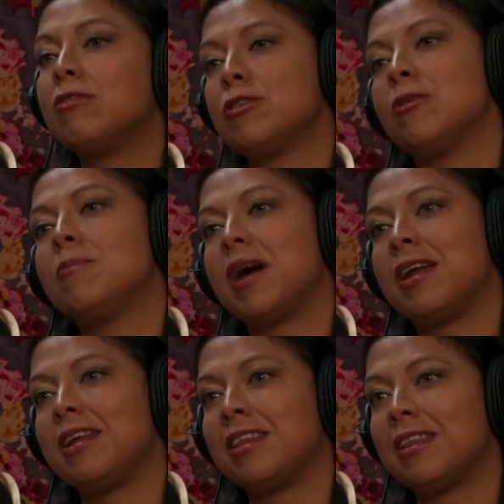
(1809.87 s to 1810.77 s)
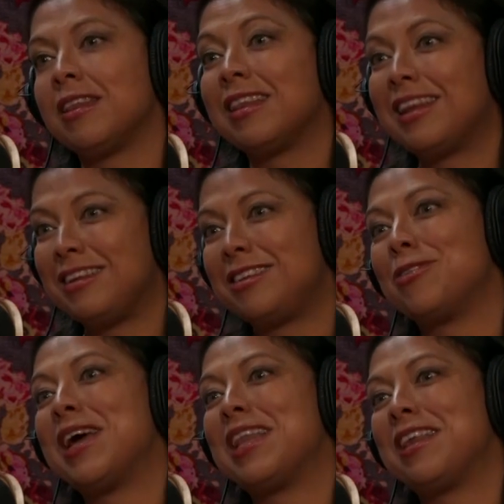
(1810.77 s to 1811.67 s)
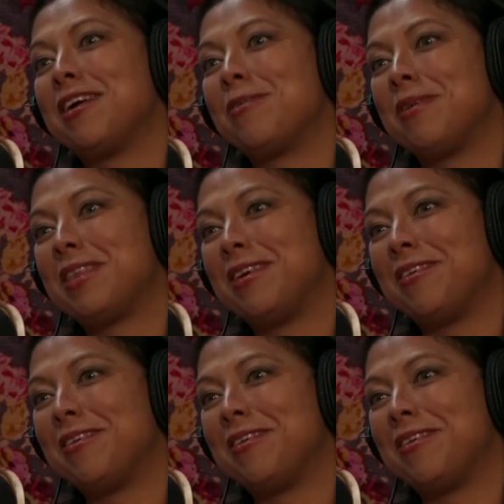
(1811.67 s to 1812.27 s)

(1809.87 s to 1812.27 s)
somebody that is right there with you,